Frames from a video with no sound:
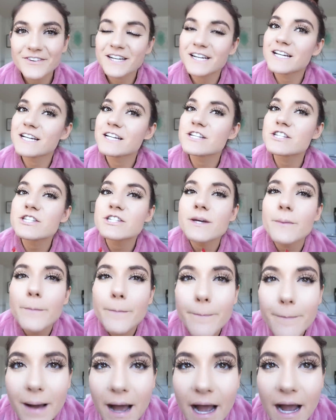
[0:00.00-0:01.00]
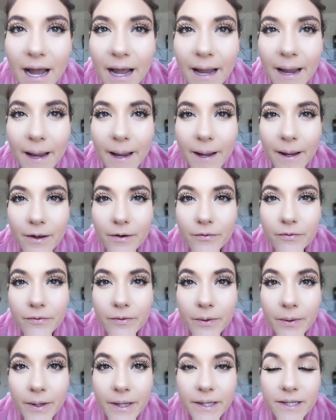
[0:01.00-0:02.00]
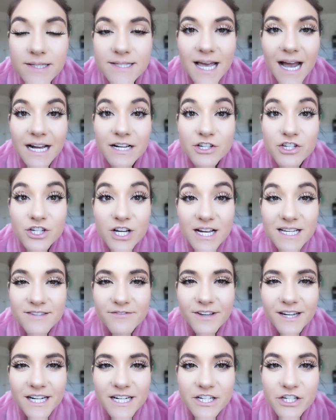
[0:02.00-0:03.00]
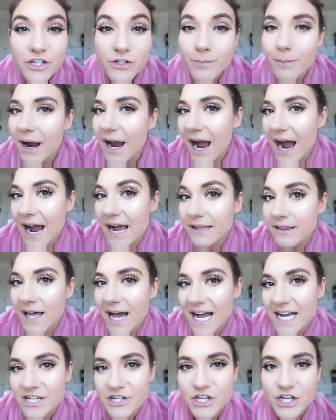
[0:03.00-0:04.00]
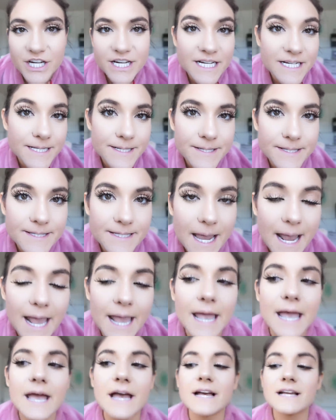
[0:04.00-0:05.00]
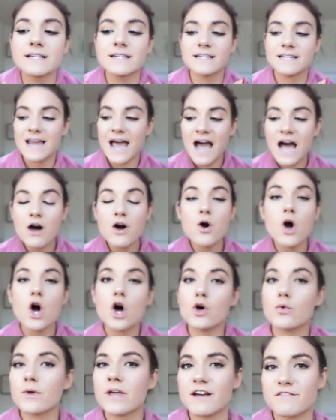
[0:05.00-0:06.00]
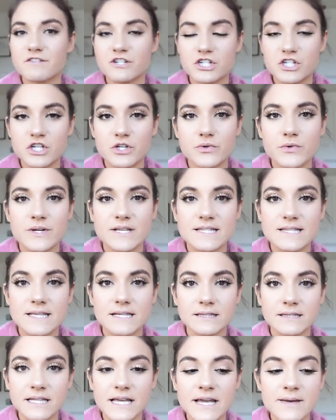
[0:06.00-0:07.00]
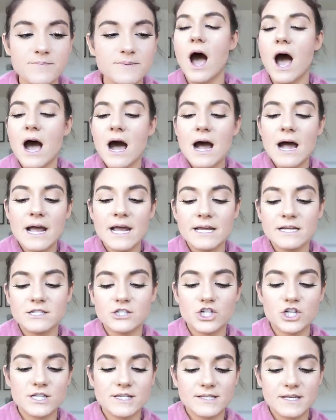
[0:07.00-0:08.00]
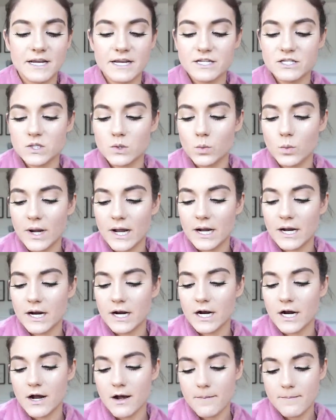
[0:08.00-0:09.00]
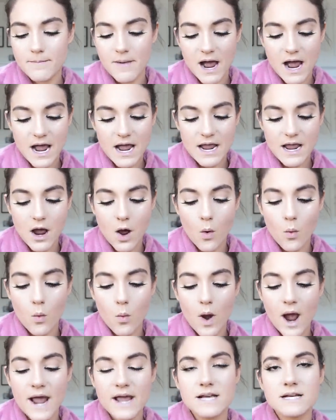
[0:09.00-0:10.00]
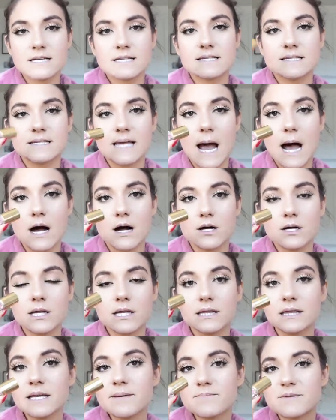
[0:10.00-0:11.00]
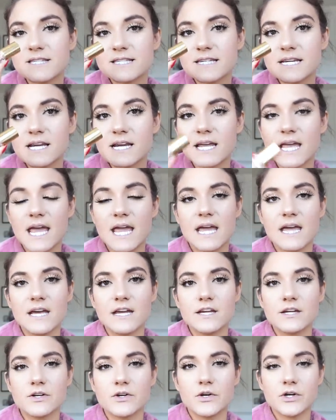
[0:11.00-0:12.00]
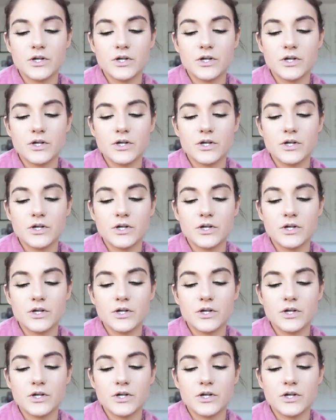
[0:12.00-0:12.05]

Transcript: finished my focus. I just finished my eyelashes, and now all we have to do is the lips. I just like to wear my YSL lipstick in